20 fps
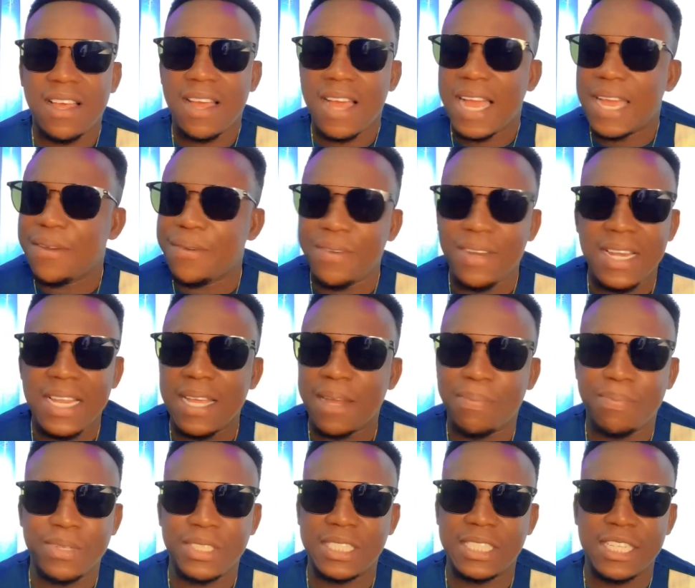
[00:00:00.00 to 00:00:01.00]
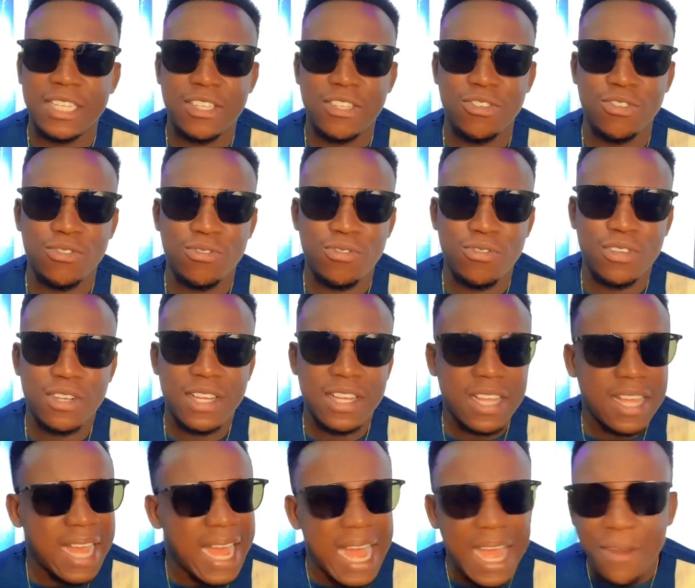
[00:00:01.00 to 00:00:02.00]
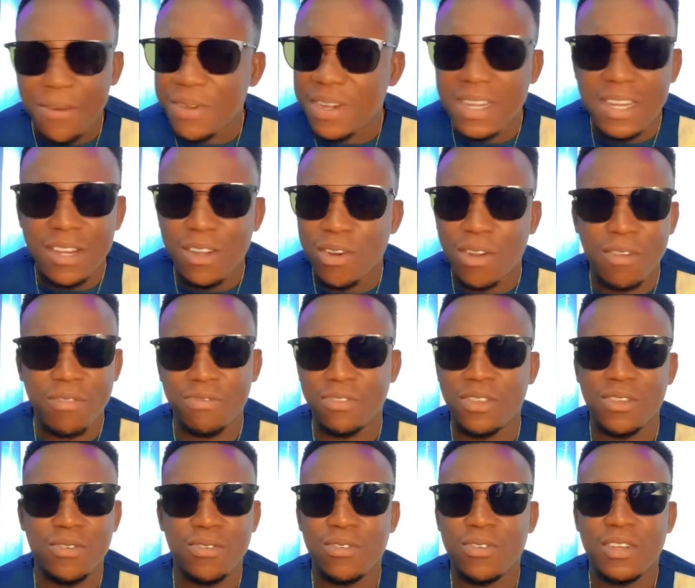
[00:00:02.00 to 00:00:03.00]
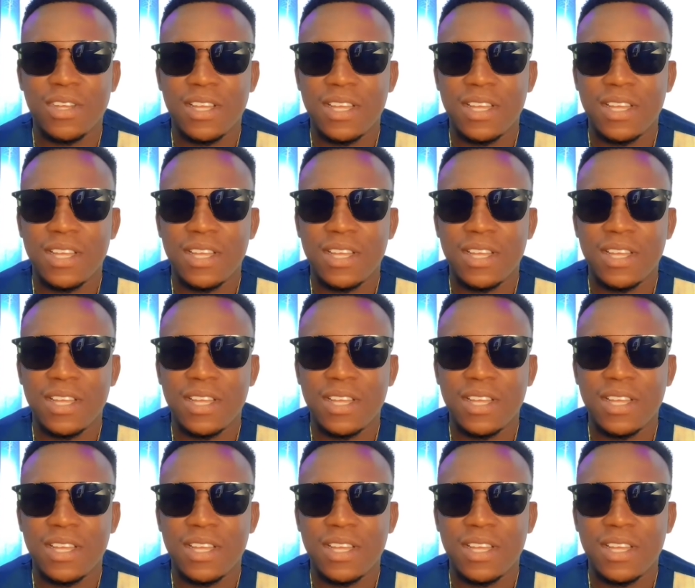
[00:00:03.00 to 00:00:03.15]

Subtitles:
I really appreciate you. I really love you.